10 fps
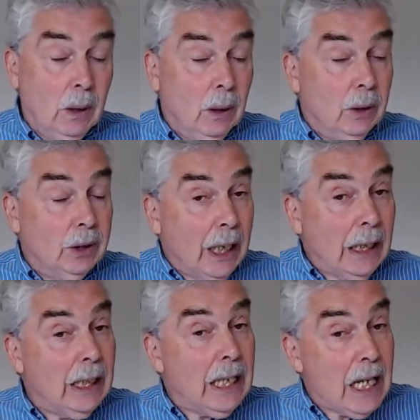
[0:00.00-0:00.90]

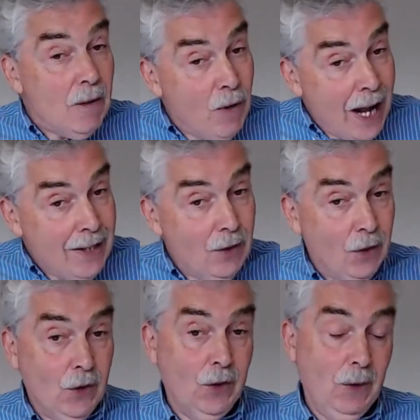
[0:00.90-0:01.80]
Secondly,
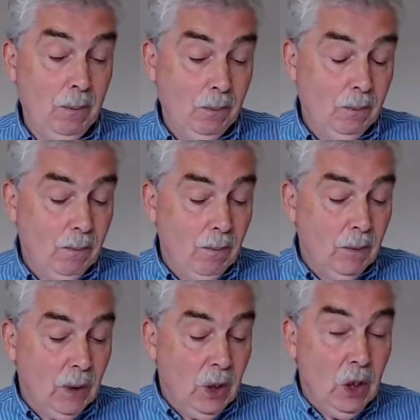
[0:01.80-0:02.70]
events
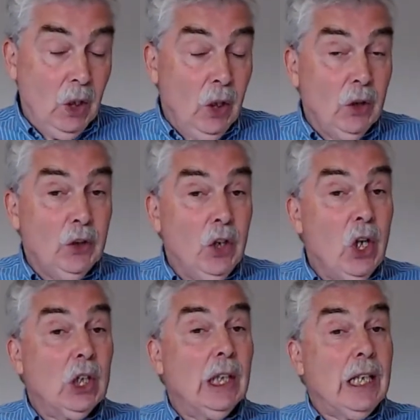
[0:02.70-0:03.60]

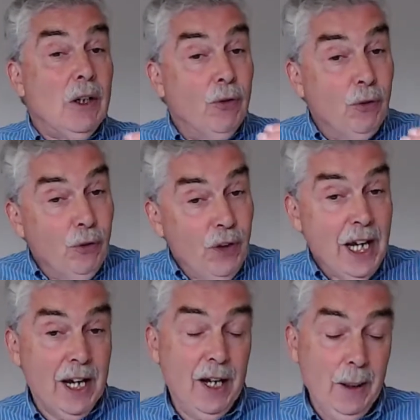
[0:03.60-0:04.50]
thirdly,
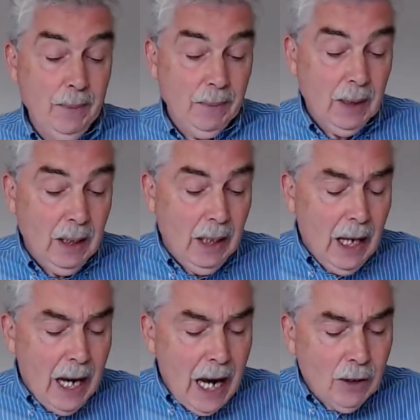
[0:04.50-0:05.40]
fear,
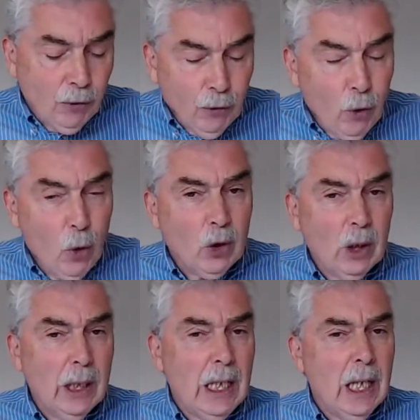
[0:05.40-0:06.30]
and
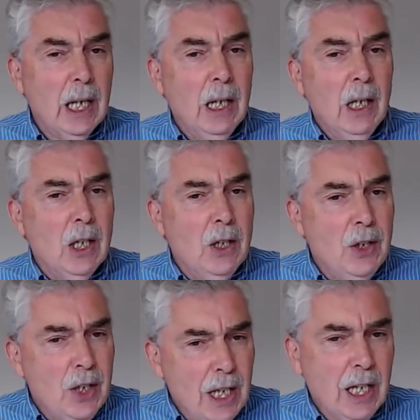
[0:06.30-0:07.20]
fourthly,
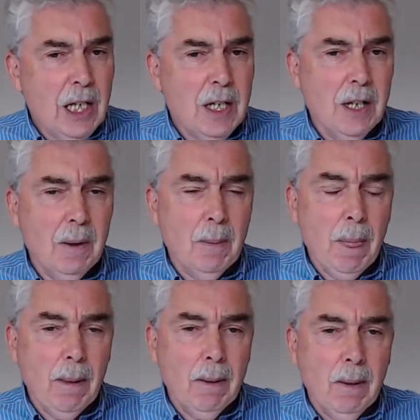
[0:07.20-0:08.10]
need.
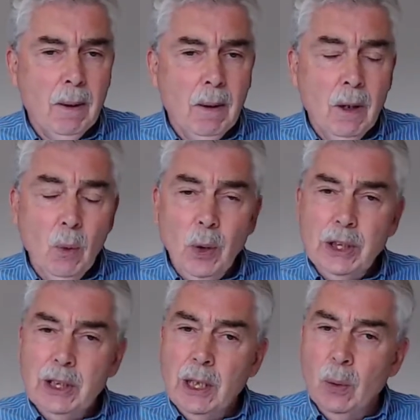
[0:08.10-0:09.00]
We
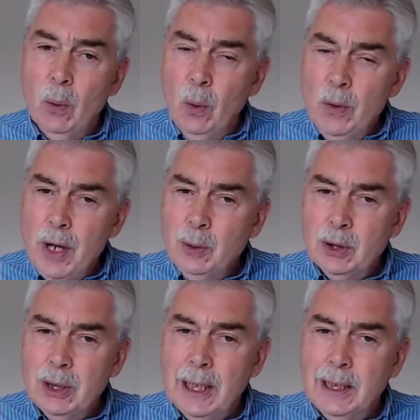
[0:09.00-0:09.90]
see all those
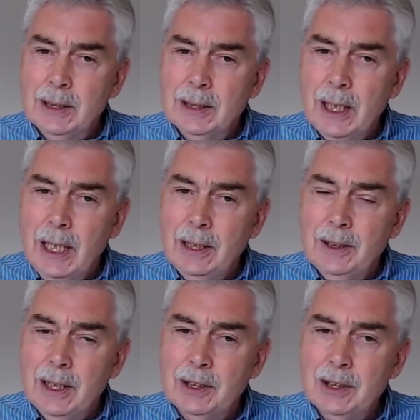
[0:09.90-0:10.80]
things in
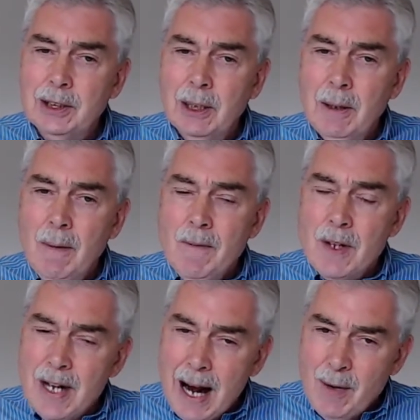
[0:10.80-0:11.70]
this
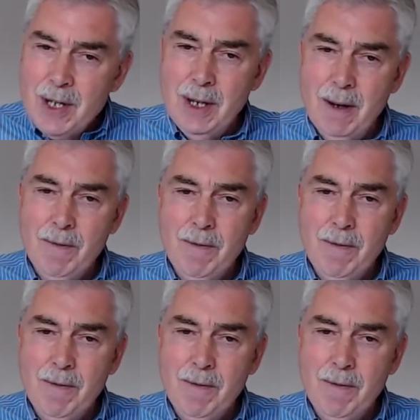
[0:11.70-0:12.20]
narrative.